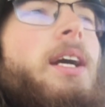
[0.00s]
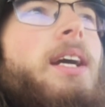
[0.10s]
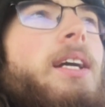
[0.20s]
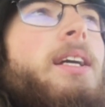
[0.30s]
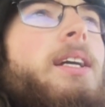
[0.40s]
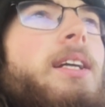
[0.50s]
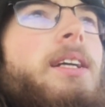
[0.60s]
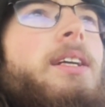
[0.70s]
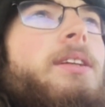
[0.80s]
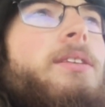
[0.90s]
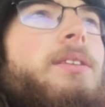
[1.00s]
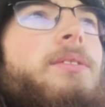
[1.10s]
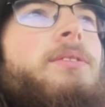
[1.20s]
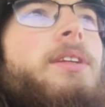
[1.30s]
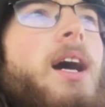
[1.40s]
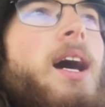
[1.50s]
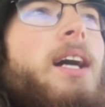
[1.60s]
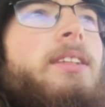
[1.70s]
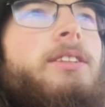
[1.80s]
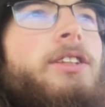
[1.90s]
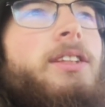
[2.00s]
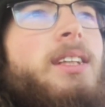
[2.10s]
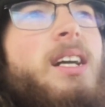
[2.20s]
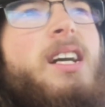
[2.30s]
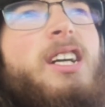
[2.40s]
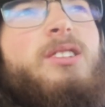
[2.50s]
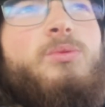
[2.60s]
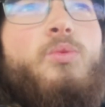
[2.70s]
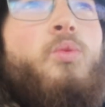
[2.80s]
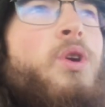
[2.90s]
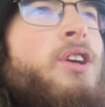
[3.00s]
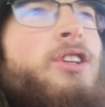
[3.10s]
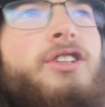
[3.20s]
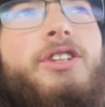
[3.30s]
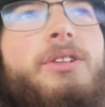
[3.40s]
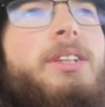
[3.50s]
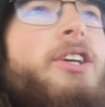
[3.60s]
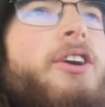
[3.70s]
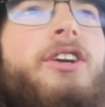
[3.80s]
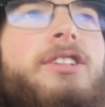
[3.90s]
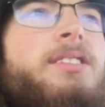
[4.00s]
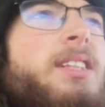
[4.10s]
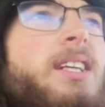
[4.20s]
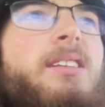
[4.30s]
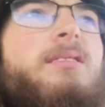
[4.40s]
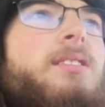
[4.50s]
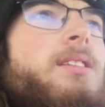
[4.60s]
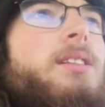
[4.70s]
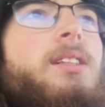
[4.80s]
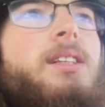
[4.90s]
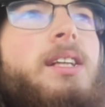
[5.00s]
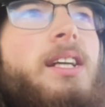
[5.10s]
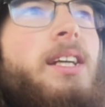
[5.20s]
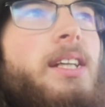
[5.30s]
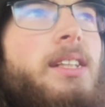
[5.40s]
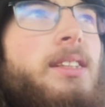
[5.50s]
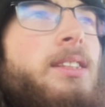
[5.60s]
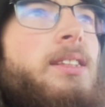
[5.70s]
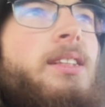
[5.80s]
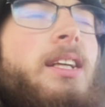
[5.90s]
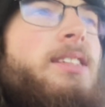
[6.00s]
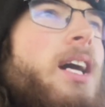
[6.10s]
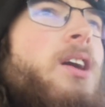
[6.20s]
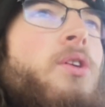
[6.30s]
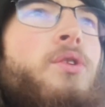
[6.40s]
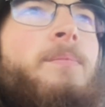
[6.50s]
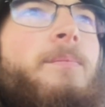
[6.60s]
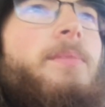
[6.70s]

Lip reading: and I took on 1 or 2 yards in the town